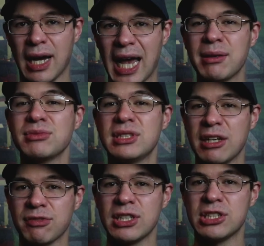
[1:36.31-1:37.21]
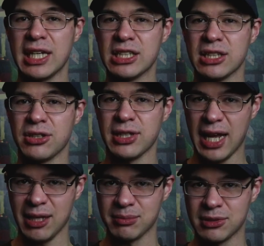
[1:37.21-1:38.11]
I am definitely changing their
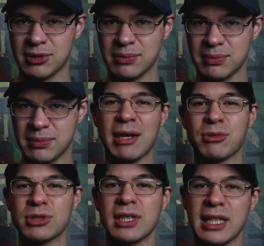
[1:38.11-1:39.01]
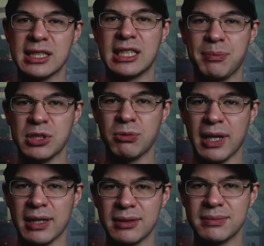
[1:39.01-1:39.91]
names. And that rolls into this tip as
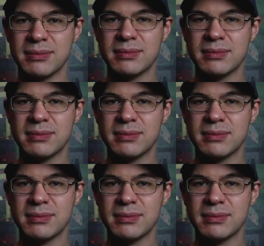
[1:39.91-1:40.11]
well.